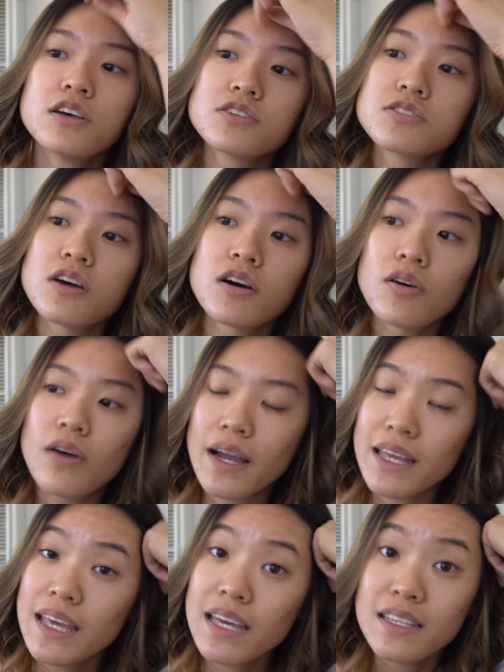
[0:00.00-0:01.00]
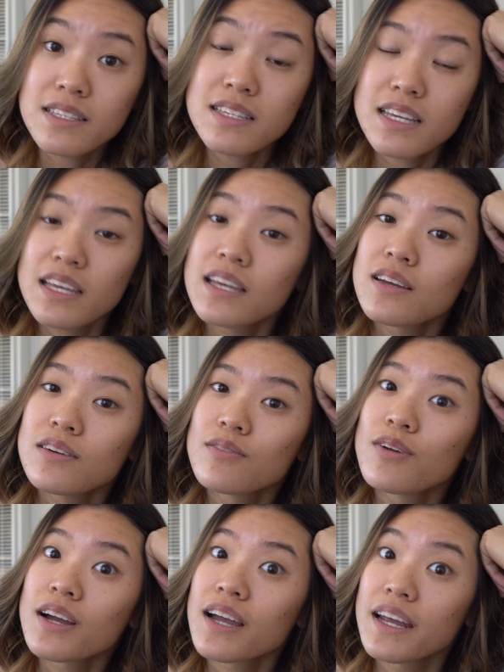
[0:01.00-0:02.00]
So I can't see
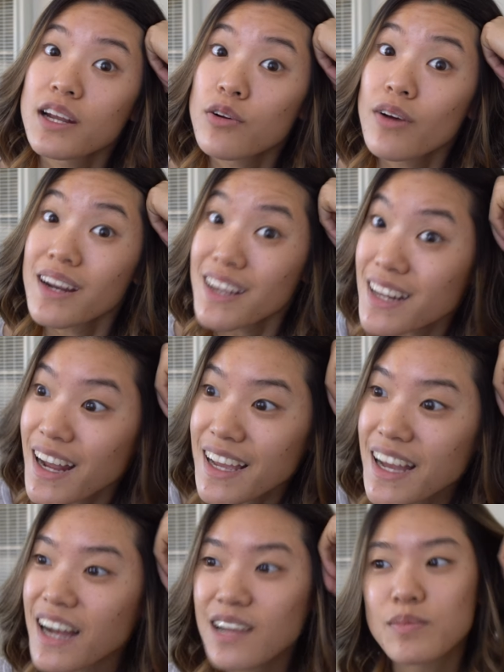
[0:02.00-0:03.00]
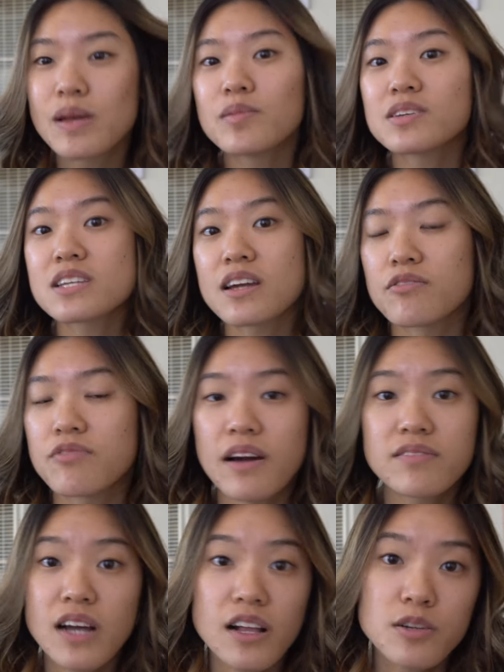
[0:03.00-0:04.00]
what kind of credit I got. Maybe it's like a
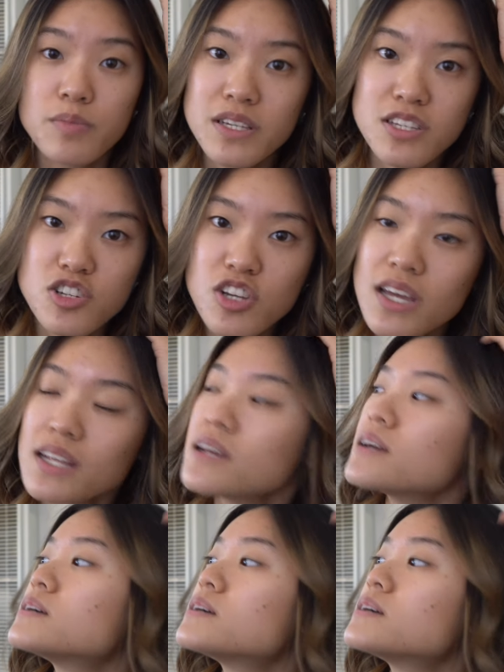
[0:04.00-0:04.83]
$5 piece of shit.